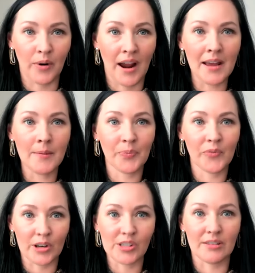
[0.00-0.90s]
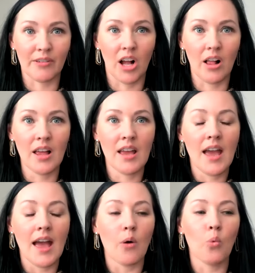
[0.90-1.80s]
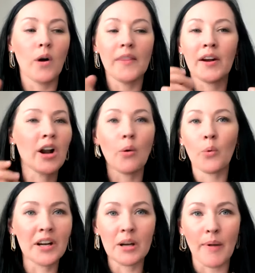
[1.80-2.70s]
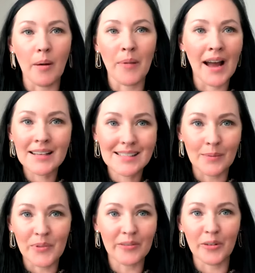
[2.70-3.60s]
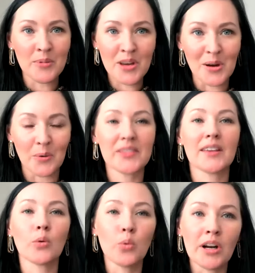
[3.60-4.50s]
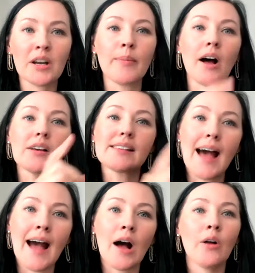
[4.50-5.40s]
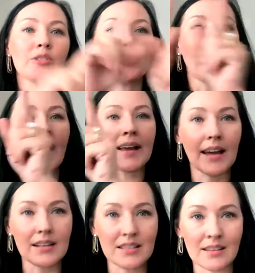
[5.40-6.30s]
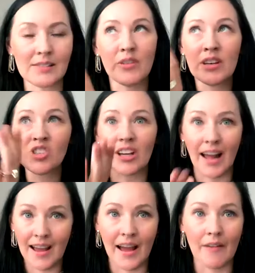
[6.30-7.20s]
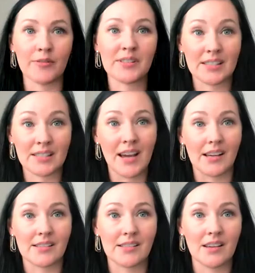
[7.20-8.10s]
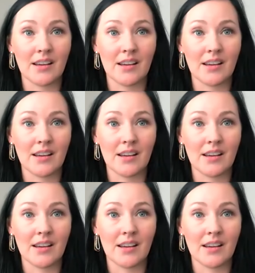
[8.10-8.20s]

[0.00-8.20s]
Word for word: right? First of all when they're not worried about buying something from you, what they're worried about is how do I get to this vision I have of success?